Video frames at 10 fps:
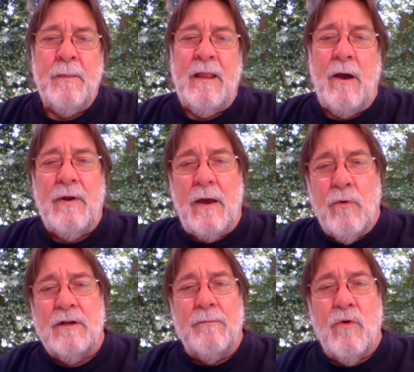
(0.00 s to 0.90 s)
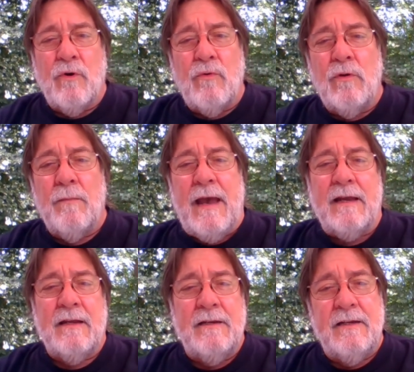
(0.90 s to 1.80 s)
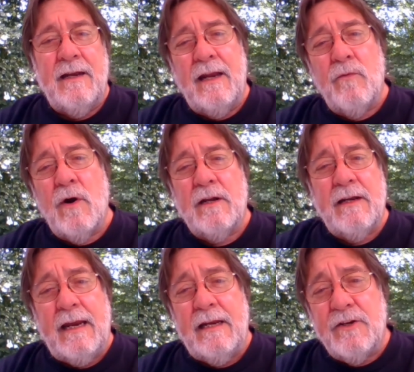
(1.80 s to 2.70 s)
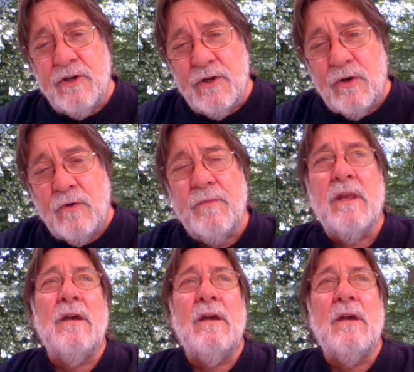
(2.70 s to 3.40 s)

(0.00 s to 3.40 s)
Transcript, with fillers: Now, when I worked at Motorola back in 1981 and 82,